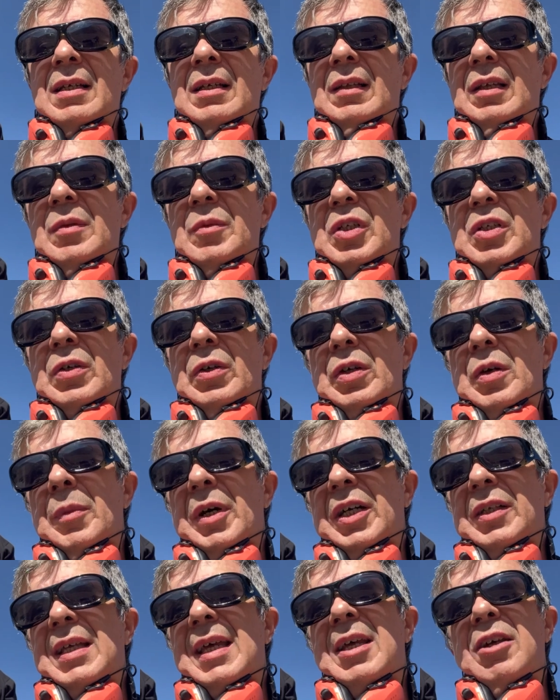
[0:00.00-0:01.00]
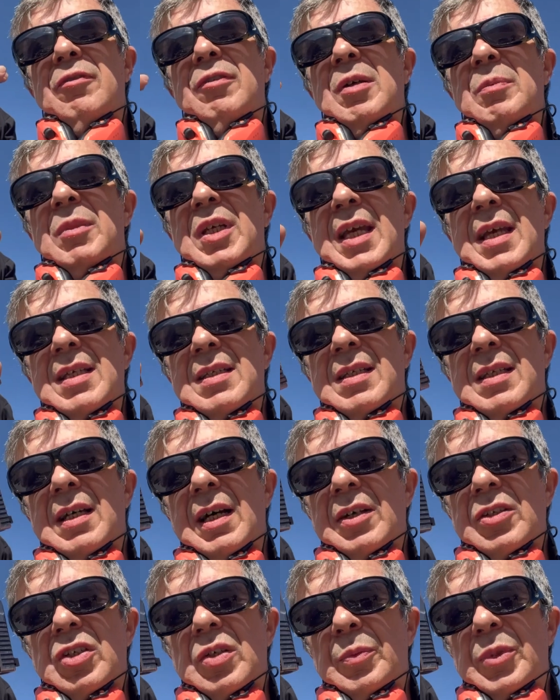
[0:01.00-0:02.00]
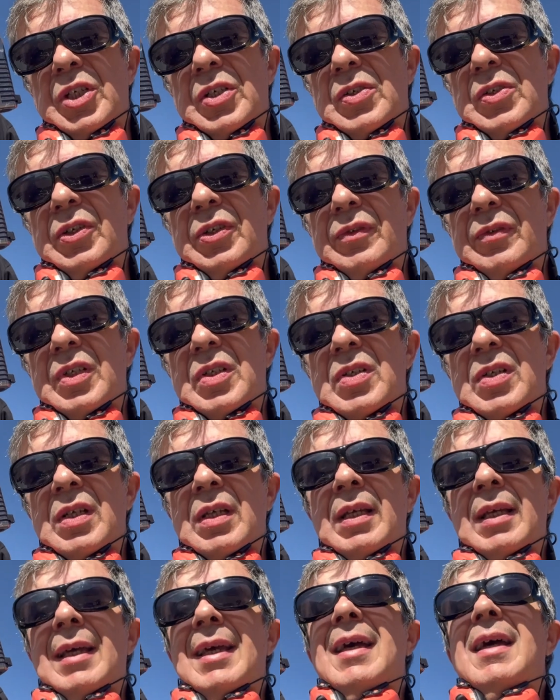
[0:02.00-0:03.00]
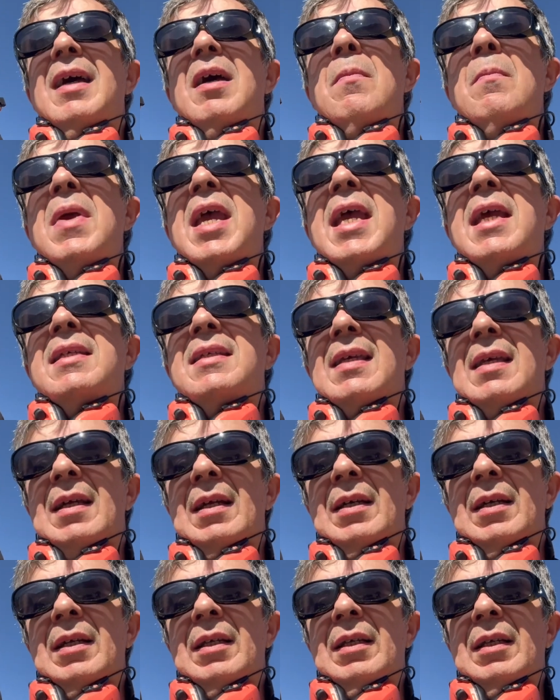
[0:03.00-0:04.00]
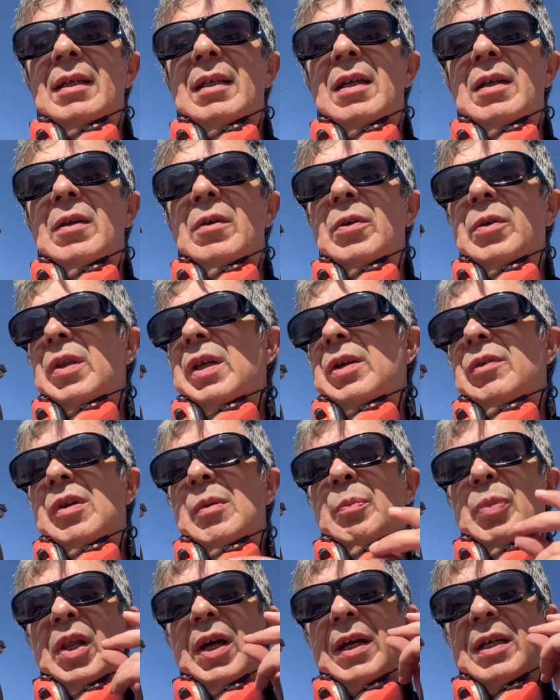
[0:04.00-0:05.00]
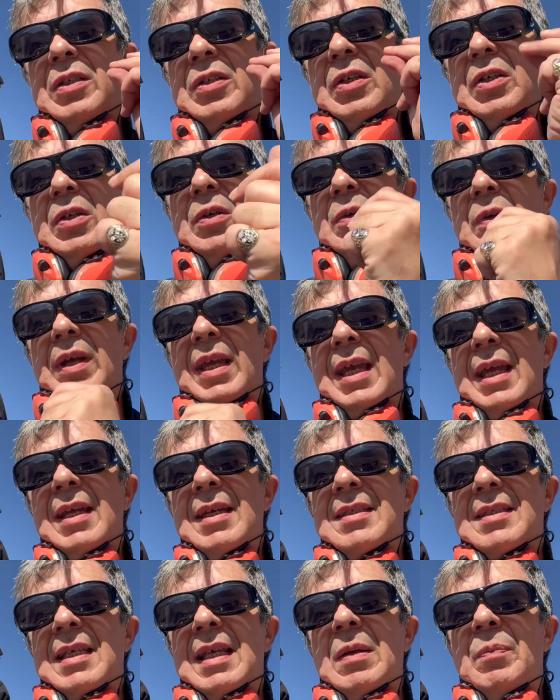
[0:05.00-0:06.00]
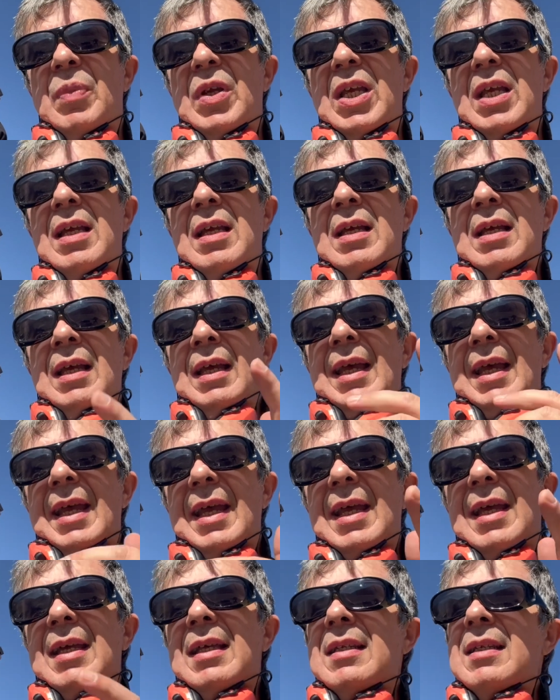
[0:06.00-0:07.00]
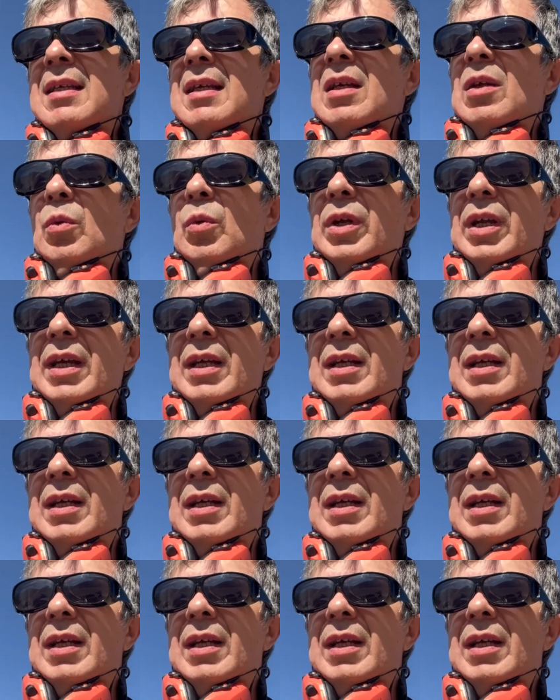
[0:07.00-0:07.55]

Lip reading: let me talk about FMK's customer service. Amazing. They reply to you ASAP. And when I